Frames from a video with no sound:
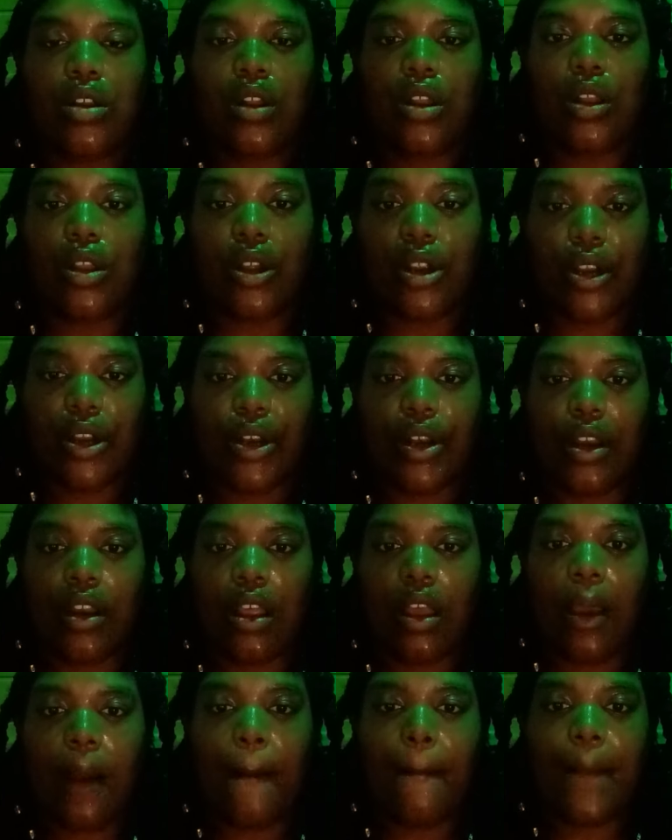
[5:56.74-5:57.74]
learn
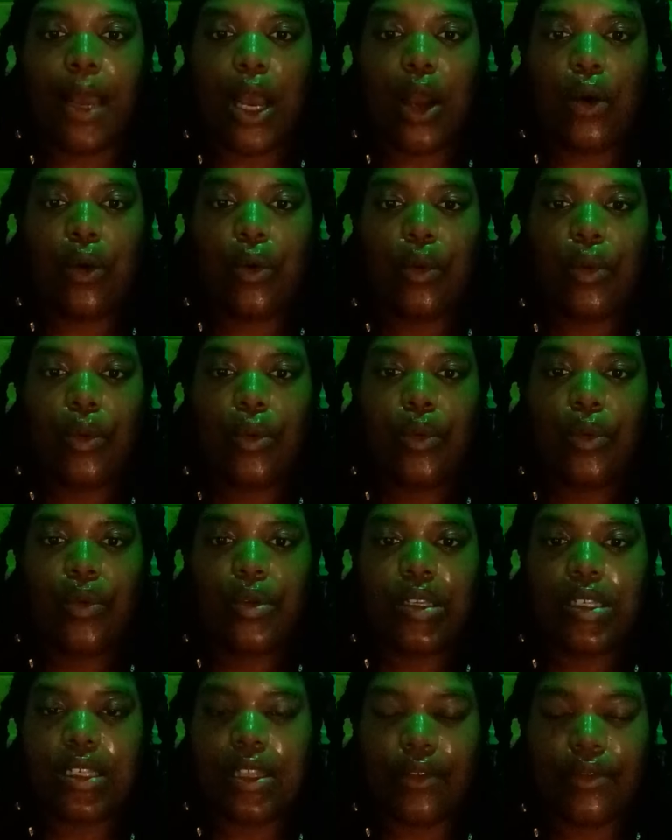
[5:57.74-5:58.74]
about
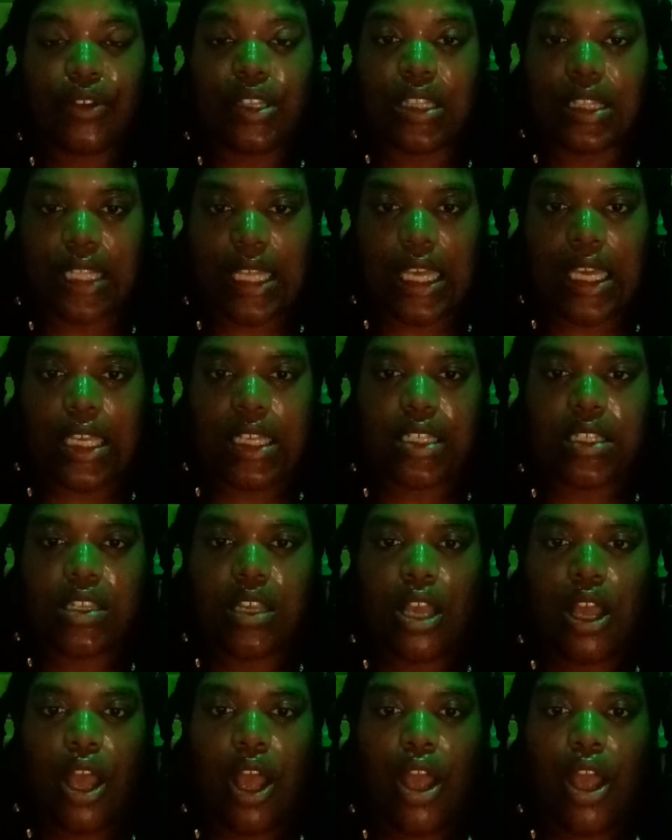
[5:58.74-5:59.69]
different things,